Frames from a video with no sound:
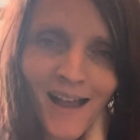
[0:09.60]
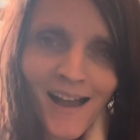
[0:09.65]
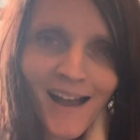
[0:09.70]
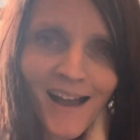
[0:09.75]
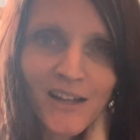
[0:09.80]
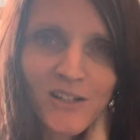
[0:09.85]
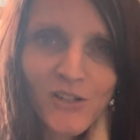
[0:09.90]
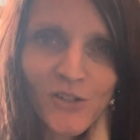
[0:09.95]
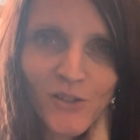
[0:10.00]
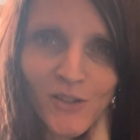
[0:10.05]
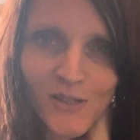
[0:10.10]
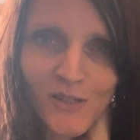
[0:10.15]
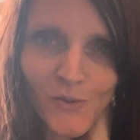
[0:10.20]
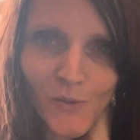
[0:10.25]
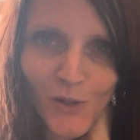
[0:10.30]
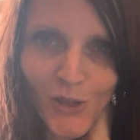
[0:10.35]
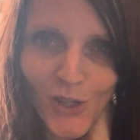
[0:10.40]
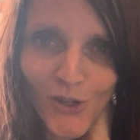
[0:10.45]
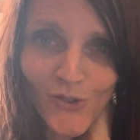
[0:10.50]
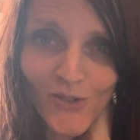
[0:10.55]
I do this
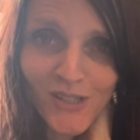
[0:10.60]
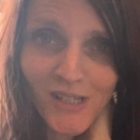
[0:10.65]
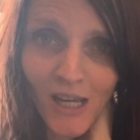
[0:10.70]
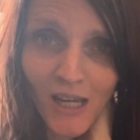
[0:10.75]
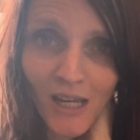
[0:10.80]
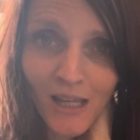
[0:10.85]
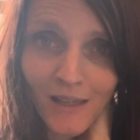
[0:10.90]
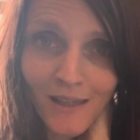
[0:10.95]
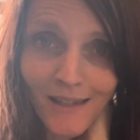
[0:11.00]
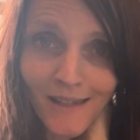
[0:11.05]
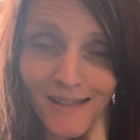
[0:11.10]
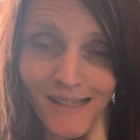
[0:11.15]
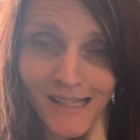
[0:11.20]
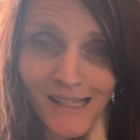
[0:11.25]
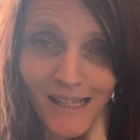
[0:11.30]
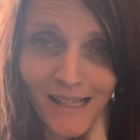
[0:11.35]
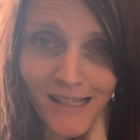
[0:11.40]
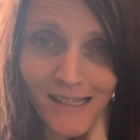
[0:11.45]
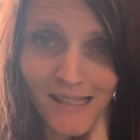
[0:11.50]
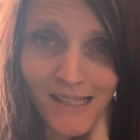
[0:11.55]
with you daily,
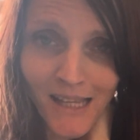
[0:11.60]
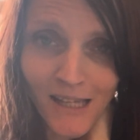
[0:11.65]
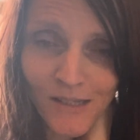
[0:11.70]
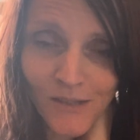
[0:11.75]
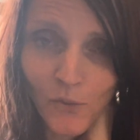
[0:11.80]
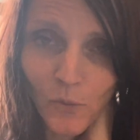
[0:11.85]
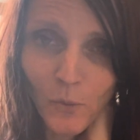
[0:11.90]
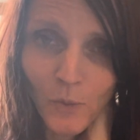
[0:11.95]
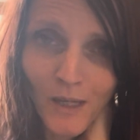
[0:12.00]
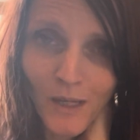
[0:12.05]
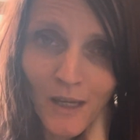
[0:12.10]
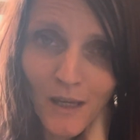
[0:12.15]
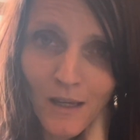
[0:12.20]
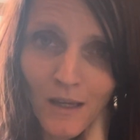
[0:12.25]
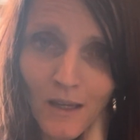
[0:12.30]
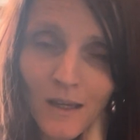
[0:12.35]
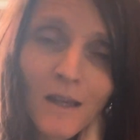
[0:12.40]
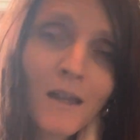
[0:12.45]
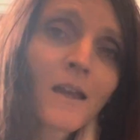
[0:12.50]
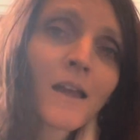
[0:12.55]
six days a
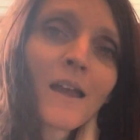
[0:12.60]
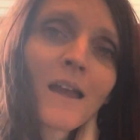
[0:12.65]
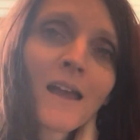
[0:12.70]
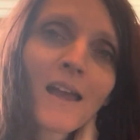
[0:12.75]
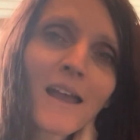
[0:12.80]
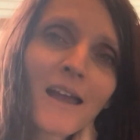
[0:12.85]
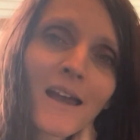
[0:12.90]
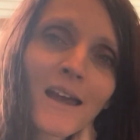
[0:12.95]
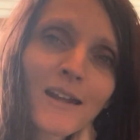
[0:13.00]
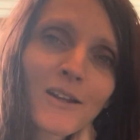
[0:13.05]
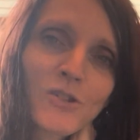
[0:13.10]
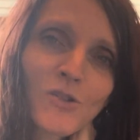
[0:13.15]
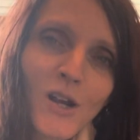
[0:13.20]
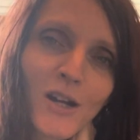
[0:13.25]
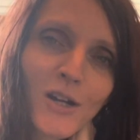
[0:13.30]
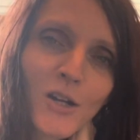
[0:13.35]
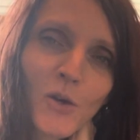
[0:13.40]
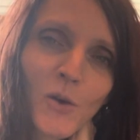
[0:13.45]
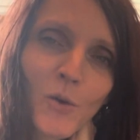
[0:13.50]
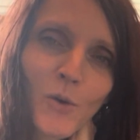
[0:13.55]
week, and I try
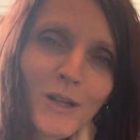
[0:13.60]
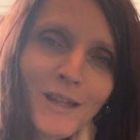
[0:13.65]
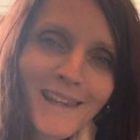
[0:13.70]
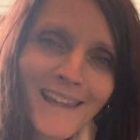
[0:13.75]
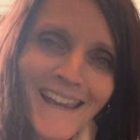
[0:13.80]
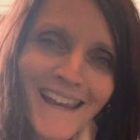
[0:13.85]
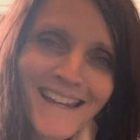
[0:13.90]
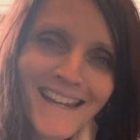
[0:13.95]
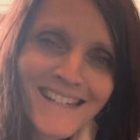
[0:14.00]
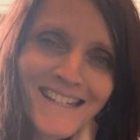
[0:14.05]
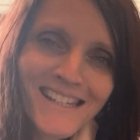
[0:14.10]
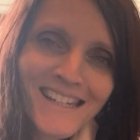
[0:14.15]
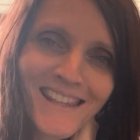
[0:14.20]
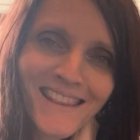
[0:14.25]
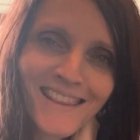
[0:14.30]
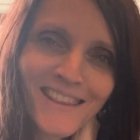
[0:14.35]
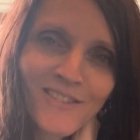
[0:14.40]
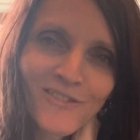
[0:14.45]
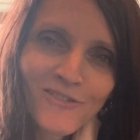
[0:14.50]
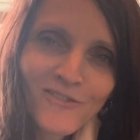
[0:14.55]
to correlate
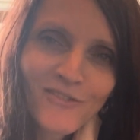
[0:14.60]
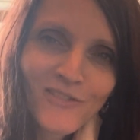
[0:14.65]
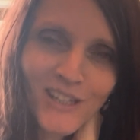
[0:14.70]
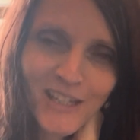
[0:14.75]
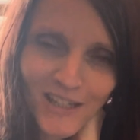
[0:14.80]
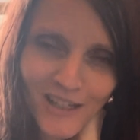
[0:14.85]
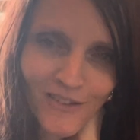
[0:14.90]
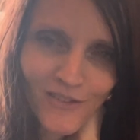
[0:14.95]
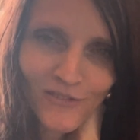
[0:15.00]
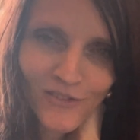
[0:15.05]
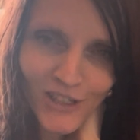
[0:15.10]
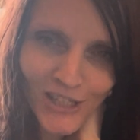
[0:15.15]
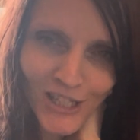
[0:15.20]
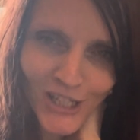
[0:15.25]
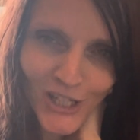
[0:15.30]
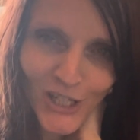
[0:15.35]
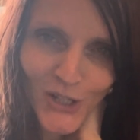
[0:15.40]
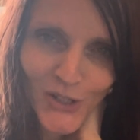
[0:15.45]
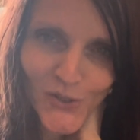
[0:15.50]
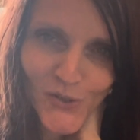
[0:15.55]
the vid
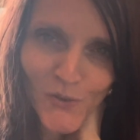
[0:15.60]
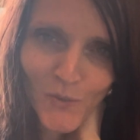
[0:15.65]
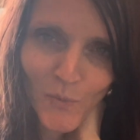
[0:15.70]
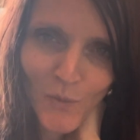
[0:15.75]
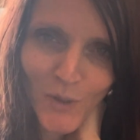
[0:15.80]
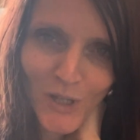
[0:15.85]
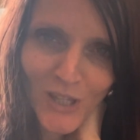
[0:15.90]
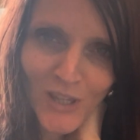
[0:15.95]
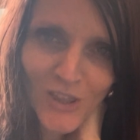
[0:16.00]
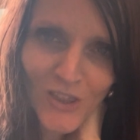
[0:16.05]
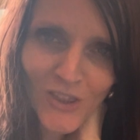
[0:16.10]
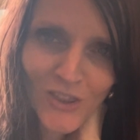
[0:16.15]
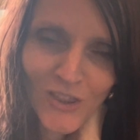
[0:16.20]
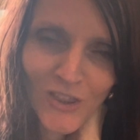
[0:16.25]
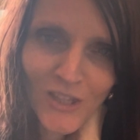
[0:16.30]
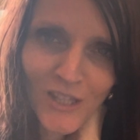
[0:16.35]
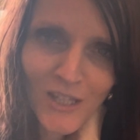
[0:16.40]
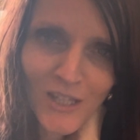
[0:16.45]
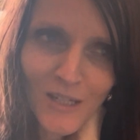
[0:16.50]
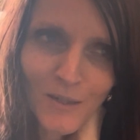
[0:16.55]
videos with
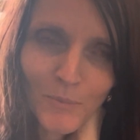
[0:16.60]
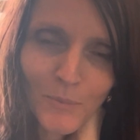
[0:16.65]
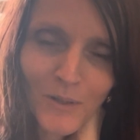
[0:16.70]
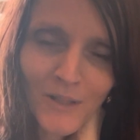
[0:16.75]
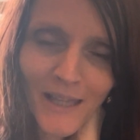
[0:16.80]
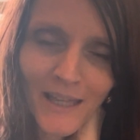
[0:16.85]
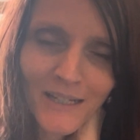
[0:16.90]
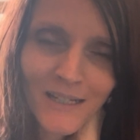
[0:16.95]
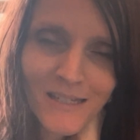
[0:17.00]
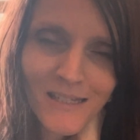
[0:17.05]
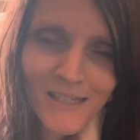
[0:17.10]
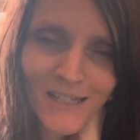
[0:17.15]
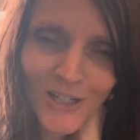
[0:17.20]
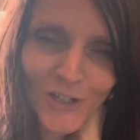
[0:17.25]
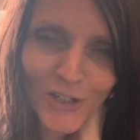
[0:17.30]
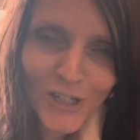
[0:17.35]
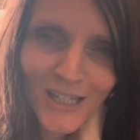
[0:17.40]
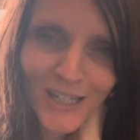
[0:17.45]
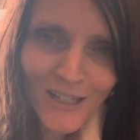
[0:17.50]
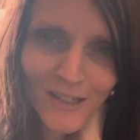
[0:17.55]
the
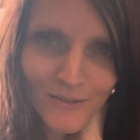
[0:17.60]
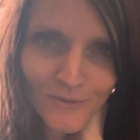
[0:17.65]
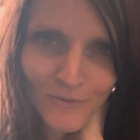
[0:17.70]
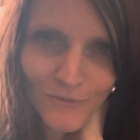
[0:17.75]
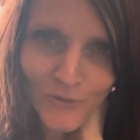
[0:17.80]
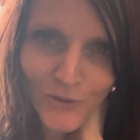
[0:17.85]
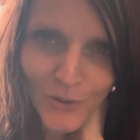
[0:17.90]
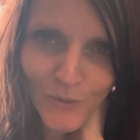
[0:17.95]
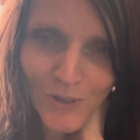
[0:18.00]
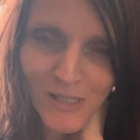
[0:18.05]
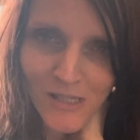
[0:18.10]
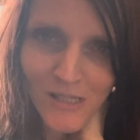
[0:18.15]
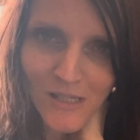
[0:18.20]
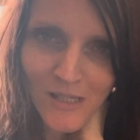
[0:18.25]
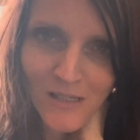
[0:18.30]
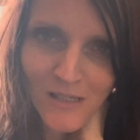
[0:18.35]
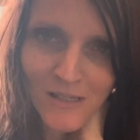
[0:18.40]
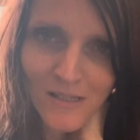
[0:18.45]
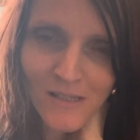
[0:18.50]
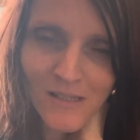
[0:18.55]
planetary
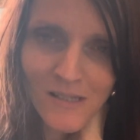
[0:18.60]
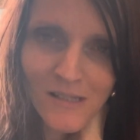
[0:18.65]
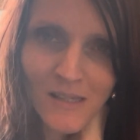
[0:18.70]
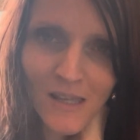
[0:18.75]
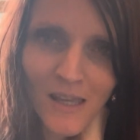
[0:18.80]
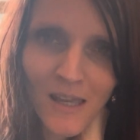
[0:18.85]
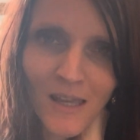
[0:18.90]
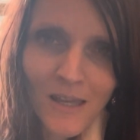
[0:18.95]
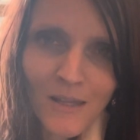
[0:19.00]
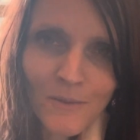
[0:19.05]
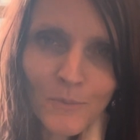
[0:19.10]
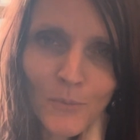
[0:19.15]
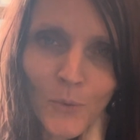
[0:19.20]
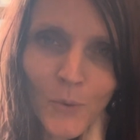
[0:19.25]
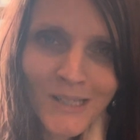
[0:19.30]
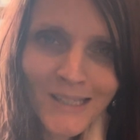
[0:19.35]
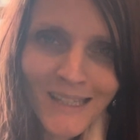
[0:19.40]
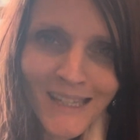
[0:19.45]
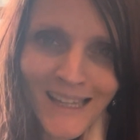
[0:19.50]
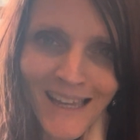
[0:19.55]
influences and
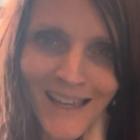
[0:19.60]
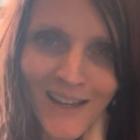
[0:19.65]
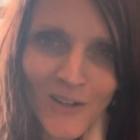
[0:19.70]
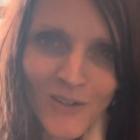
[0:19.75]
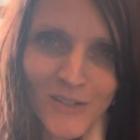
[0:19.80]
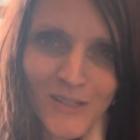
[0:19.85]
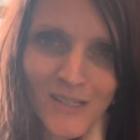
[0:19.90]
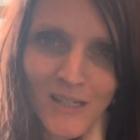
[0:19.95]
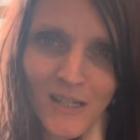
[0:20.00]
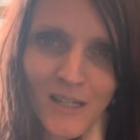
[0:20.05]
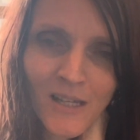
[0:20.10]
pointing out